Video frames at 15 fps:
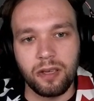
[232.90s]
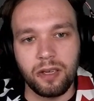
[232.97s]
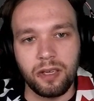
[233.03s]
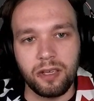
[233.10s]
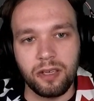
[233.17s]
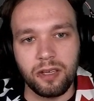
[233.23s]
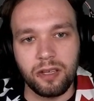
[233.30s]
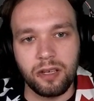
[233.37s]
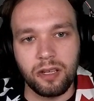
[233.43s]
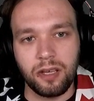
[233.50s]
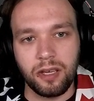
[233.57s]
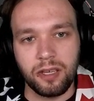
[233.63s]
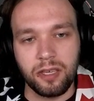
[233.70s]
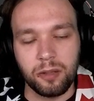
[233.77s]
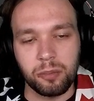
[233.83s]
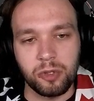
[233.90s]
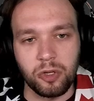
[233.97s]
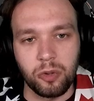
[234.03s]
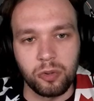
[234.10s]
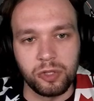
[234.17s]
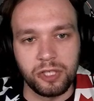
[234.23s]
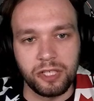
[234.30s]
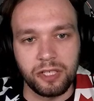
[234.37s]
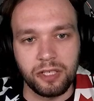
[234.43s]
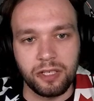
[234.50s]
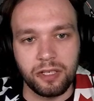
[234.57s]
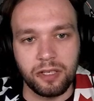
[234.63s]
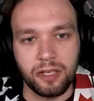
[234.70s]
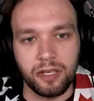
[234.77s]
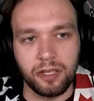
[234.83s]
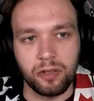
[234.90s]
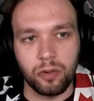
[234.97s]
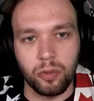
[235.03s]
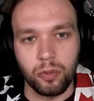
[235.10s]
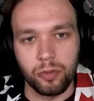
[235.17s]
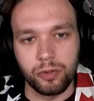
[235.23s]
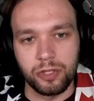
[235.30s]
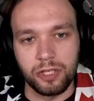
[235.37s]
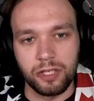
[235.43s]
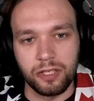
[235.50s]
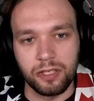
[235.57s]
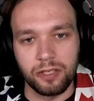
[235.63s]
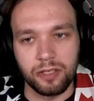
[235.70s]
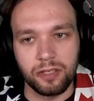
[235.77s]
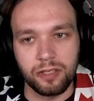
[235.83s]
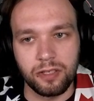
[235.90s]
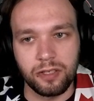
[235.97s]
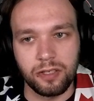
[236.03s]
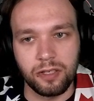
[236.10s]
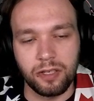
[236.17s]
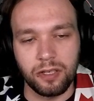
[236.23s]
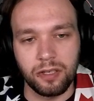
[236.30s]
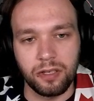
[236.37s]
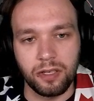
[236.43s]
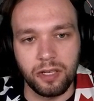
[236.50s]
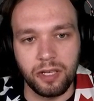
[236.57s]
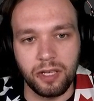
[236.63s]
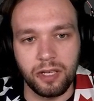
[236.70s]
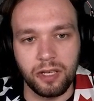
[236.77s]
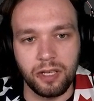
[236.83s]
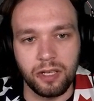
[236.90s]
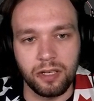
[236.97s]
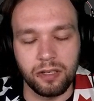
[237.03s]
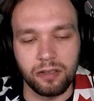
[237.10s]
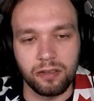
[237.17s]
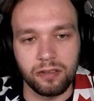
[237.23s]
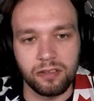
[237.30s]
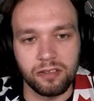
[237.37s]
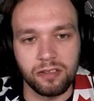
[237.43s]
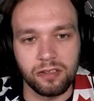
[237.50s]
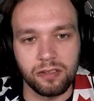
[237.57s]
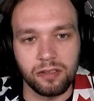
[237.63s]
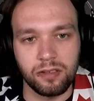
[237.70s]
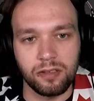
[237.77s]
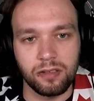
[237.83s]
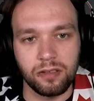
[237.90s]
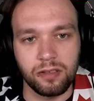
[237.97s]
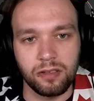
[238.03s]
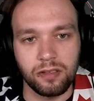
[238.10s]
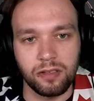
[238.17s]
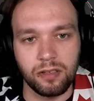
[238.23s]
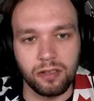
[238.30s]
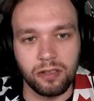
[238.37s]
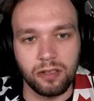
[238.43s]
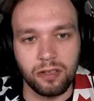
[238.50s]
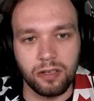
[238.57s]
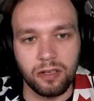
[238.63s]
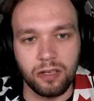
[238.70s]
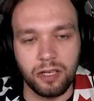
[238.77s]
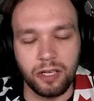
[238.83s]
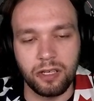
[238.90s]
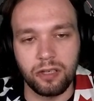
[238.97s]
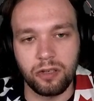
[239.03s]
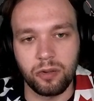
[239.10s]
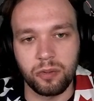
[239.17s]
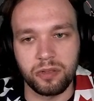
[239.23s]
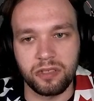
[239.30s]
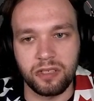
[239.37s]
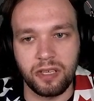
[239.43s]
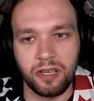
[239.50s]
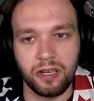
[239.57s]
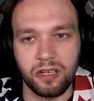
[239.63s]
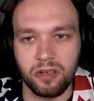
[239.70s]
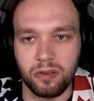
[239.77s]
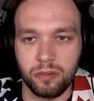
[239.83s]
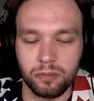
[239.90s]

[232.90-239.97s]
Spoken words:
And I kept holding and holding, and I didn't know when to get out.